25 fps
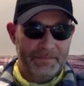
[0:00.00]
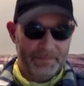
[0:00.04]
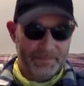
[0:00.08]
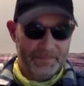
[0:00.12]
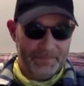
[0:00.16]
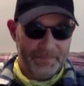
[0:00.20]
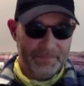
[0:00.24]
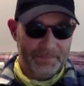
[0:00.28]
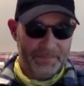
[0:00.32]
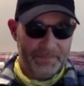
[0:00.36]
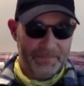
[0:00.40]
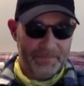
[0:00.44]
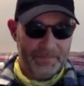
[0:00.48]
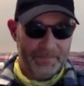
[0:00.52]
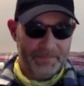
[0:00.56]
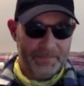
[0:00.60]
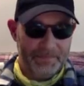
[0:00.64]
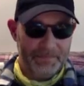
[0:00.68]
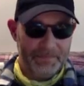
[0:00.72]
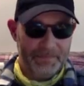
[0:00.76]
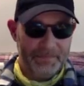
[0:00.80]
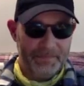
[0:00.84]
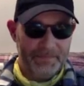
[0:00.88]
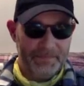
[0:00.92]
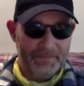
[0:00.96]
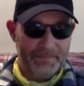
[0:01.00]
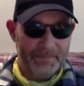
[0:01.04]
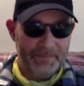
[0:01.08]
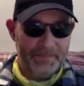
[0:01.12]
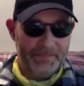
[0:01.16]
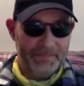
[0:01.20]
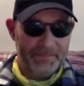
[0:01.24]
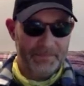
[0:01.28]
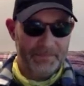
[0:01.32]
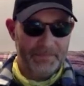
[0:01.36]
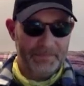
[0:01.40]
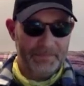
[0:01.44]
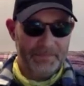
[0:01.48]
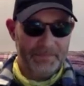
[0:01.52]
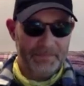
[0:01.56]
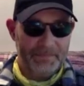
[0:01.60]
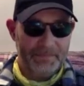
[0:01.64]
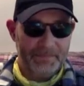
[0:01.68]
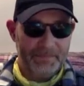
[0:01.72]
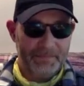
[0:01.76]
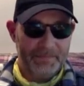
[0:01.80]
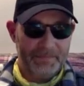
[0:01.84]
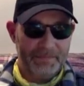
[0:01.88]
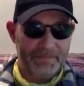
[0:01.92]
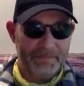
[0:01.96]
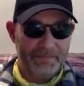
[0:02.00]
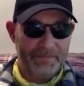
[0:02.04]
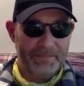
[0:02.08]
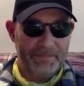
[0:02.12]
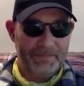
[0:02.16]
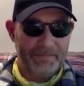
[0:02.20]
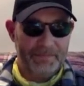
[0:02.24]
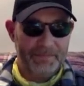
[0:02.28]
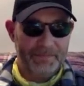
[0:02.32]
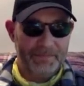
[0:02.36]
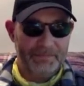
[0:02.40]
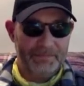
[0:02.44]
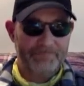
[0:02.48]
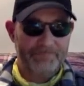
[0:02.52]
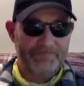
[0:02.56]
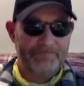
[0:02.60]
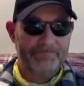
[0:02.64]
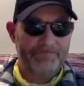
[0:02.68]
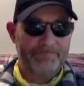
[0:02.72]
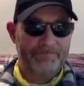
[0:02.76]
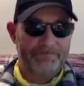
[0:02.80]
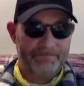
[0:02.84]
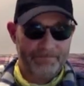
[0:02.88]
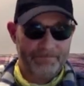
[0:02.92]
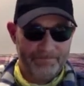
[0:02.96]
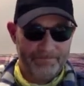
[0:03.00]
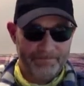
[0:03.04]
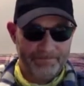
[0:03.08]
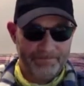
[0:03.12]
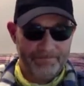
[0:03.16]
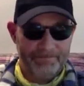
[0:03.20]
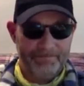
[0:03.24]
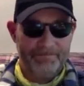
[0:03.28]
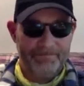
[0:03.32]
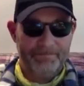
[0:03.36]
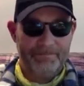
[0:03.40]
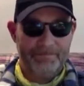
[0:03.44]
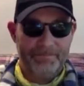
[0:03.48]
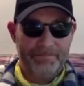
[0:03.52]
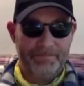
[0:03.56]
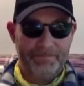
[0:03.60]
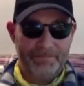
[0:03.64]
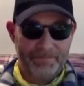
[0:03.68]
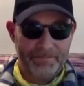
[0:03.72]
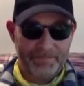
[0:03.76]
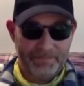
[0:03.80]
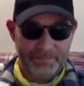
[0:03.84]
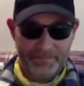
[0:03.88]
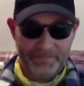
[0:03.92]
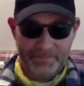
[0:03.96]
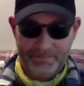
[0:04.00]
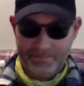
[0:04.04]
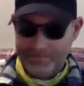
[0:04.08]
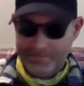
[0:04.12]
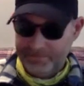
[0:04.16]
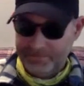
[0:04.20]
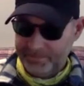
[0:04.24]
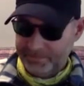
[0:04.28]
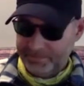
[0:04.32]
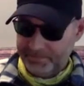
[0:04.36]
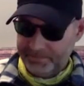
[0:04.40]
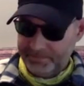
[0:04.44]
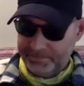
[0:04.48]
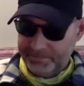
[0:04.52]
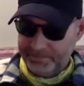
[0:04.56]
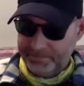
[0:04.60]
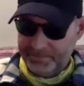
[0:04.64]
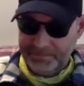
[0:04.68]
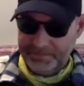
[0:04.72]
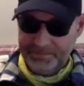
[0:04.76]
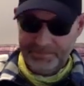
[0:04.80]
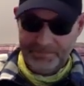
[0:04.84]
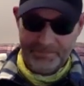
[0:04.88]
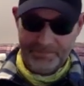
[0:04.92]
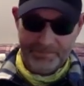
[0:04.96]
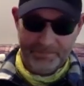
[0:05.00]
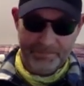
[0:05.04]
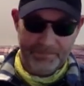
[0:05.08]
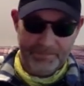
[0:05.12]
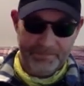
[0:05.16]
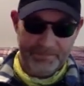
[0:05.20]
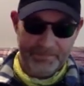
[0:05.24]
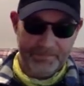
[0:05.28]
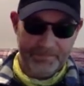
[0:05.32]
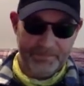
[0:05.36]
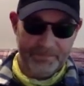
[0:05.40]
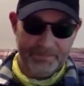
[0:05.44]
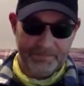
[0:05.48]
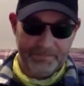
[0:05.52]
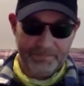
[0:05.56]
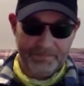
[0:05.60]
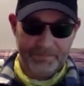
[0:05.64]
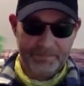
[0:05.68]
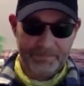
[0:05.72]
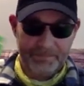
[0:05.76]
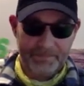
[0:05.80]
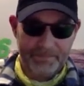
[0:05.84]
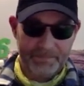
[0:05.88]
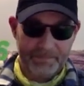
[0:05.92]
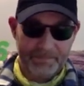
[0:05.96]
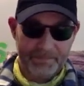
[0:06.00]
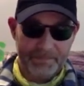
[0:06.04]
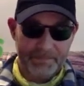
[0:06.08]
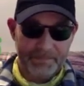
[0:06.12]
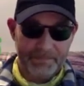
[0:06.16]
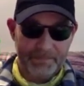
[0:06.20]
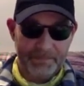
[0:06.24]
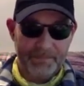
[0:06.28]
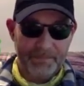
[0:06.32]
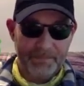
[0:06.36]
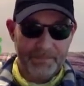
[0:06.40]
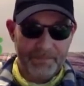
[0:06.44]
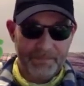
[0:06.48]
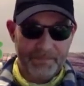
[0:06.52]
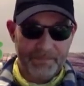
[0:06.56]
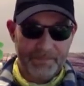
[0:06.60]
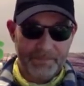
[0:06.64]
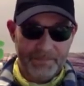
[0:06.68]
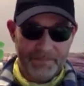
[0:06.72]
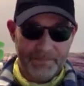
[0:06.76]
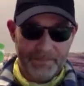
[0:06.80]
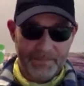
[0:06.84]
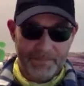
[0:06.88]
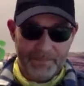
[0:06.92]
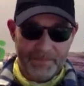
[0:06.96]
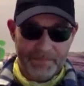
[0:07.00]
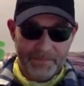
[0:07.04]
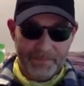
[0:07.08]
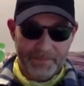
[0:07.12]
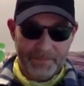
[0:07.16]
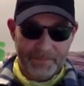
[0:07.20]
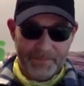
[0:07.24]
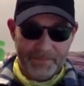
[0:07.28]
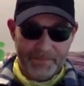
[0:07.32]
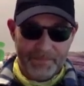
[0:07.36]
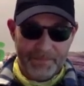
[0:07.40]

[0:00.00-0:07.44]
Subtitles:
No words are spoken by the person on screen.